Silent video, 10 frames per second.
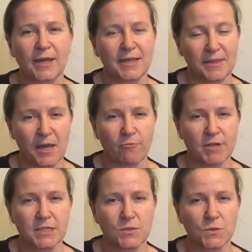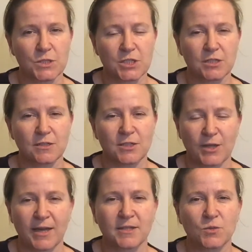I had that resource to
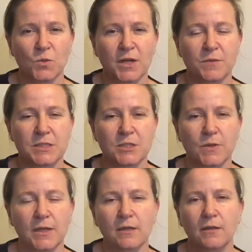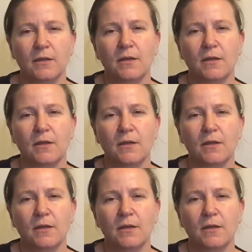add to what I was doing.